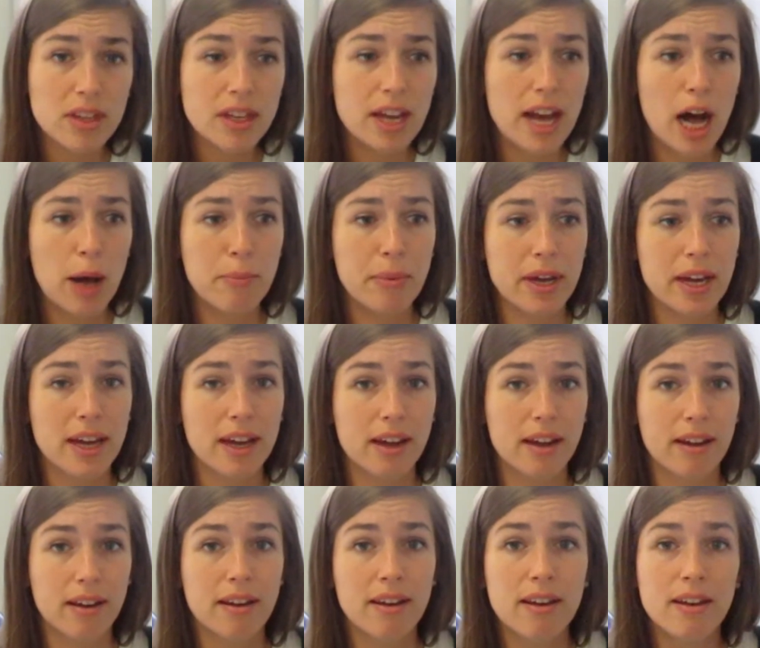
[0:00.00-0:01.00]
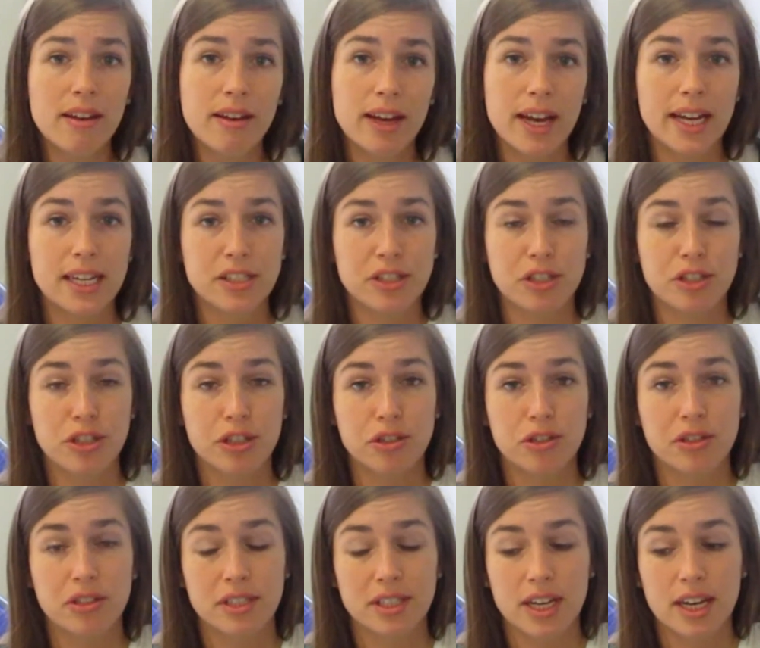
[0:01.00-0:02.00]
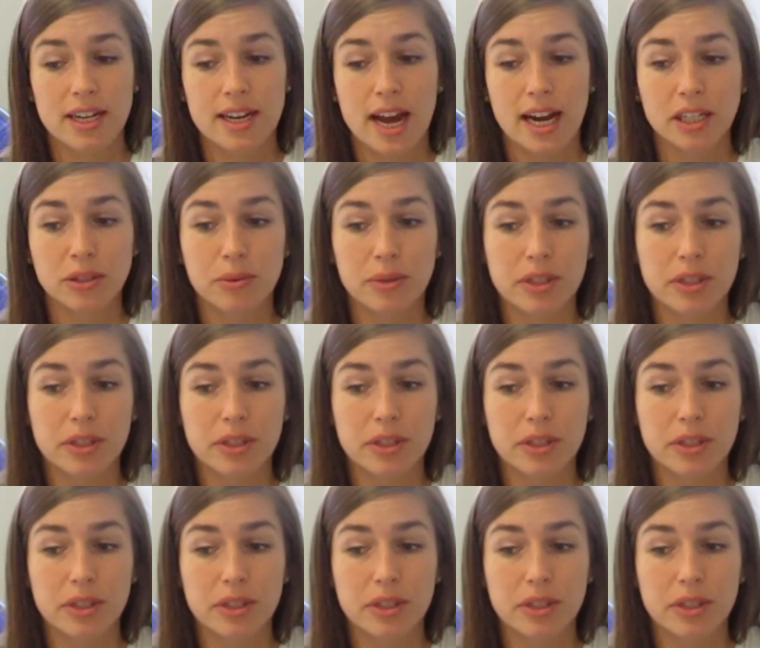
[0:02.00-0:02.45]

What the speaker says: helping institutions connect